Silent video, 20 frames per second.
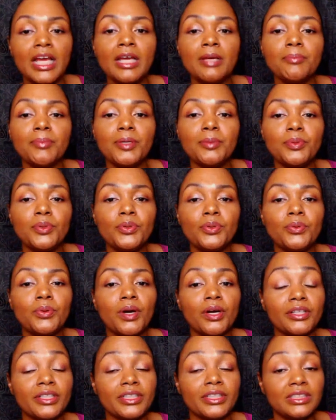people who
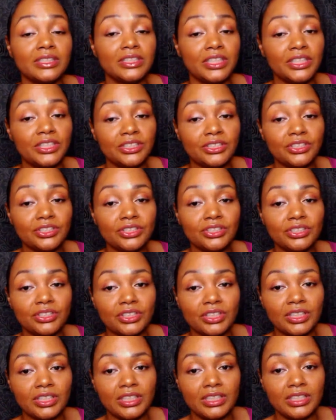are
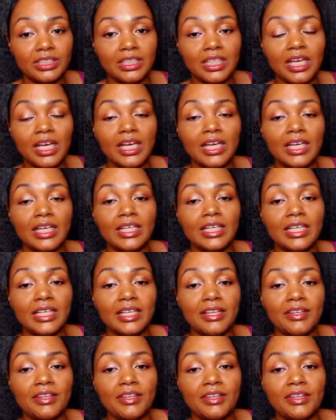intentionally
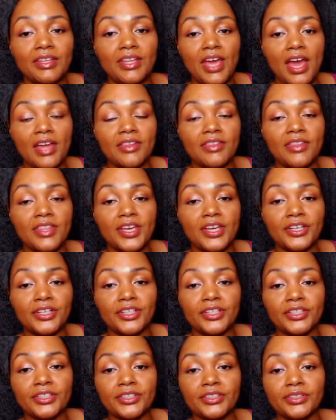in
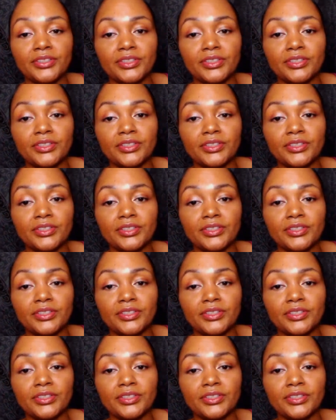their